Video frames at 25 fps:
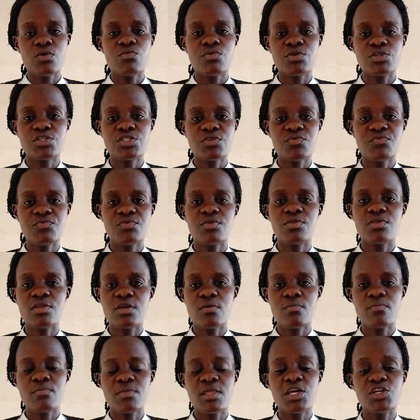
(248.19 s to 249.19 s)
We shift to
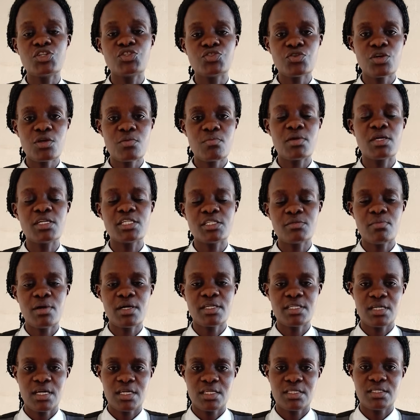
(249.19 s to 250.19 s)
them. The enjoyment
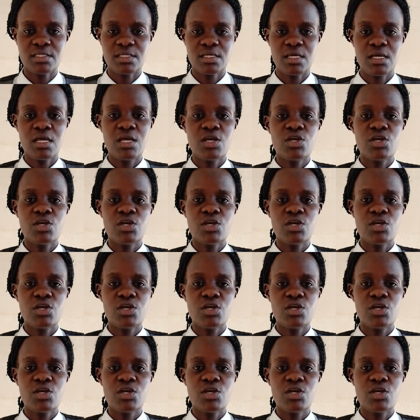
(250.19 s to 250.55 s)
matters.